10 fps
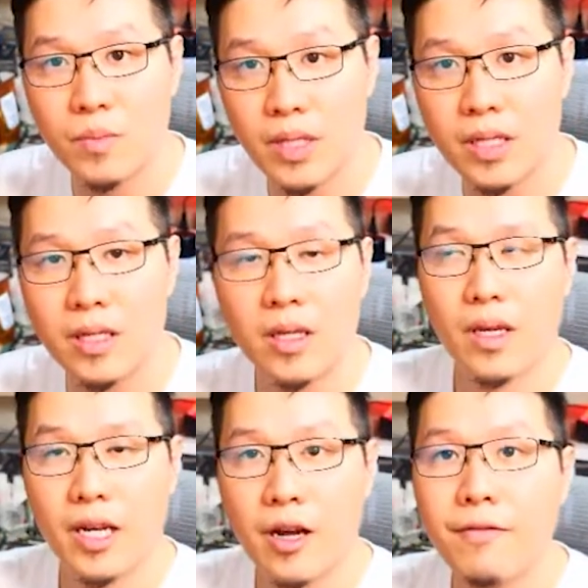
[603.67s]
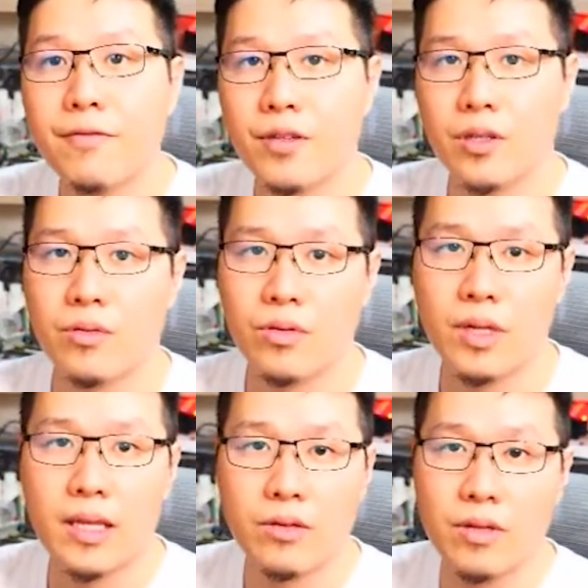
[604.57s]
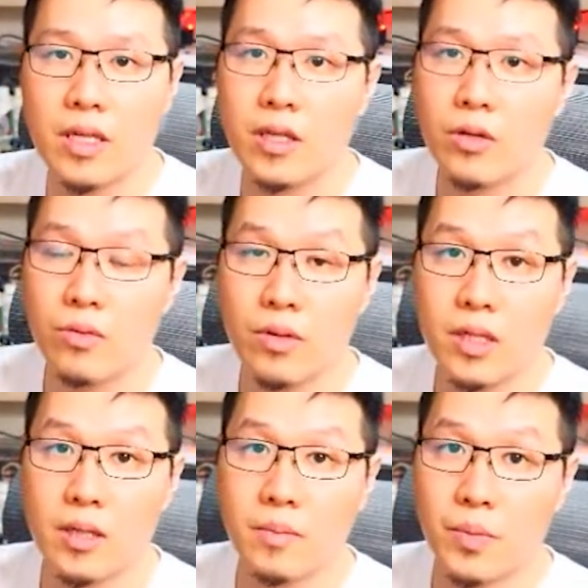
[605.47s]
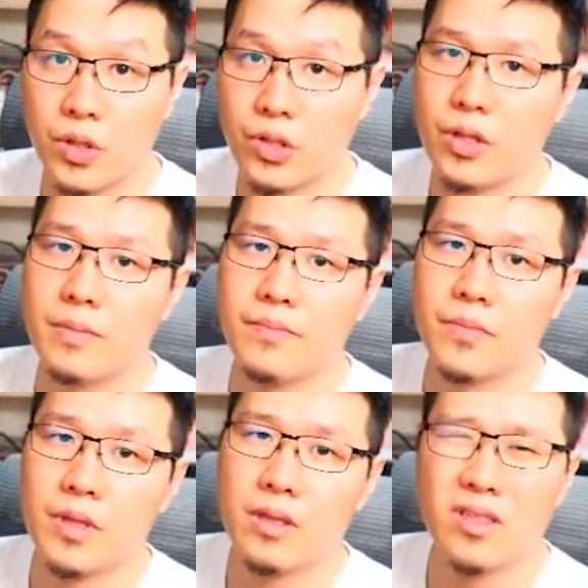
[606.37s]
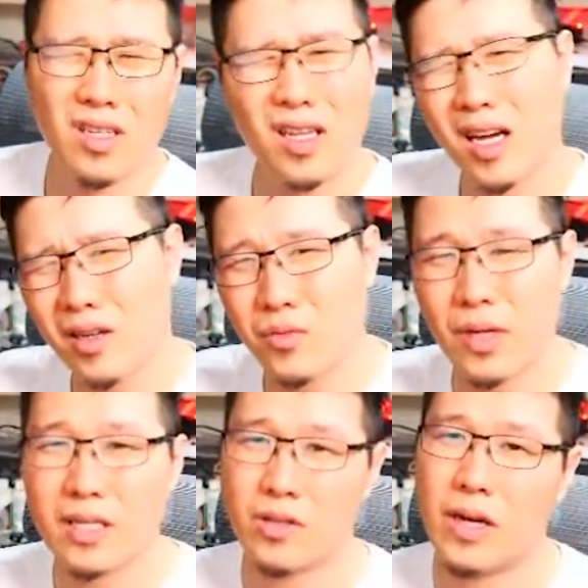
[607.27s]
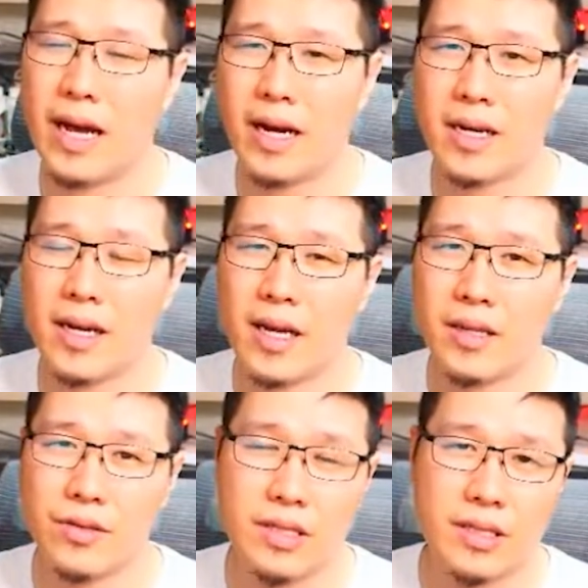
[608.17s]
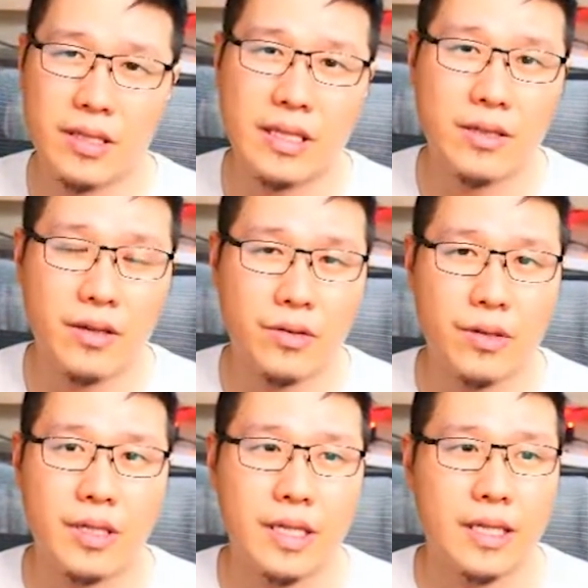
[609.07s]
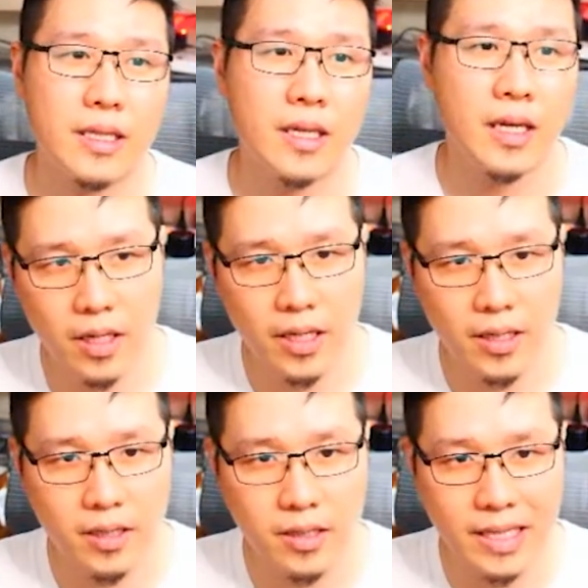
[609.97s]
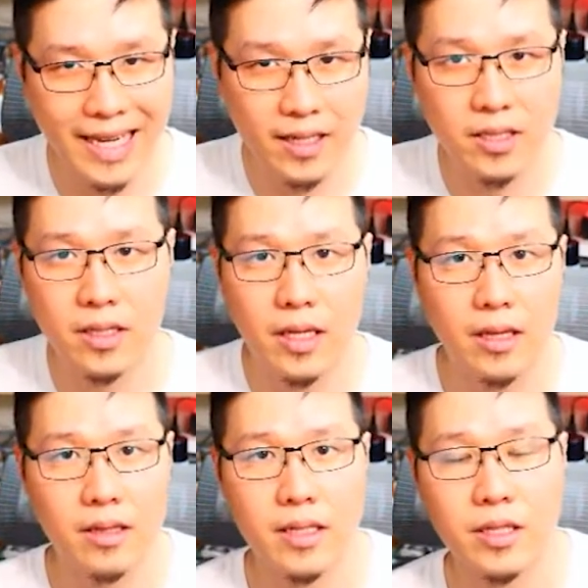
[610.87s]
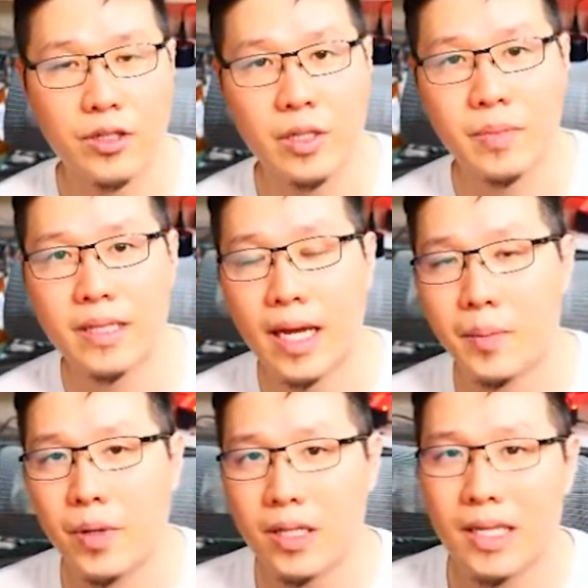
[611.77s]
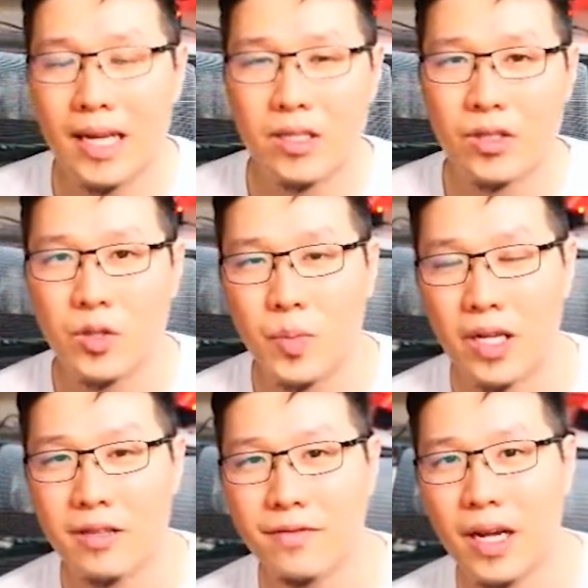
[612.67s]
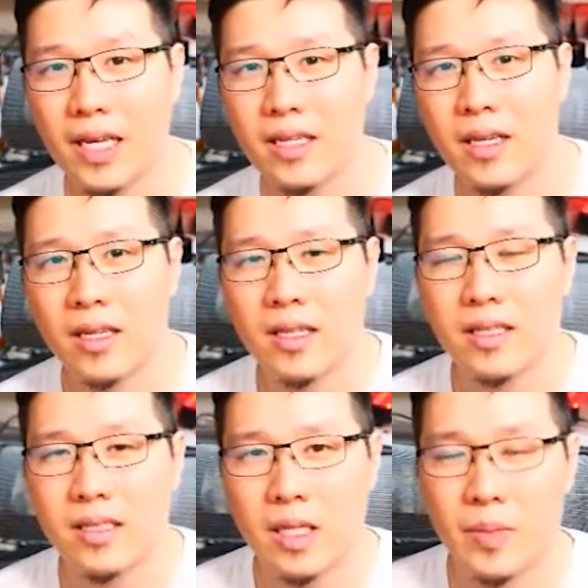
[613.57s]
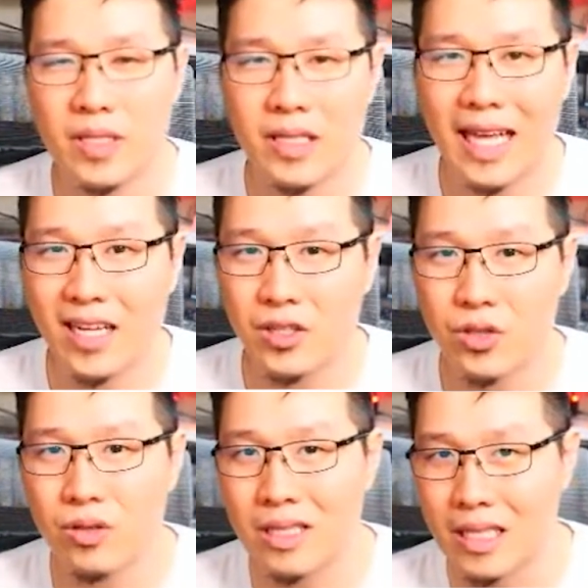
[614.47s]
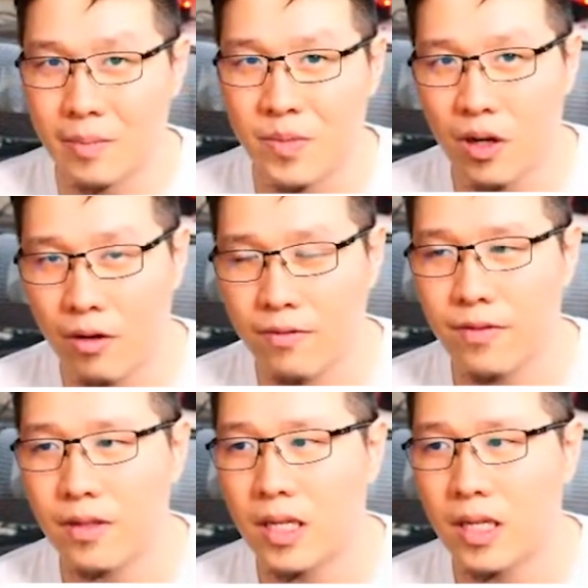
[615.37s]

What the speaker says: be enough for you to get to really know the person. There's a lot of ways to hire. I recently recorded a guest in the Leadership Stack podcast on Spotify. His name is Dancho Dimkov,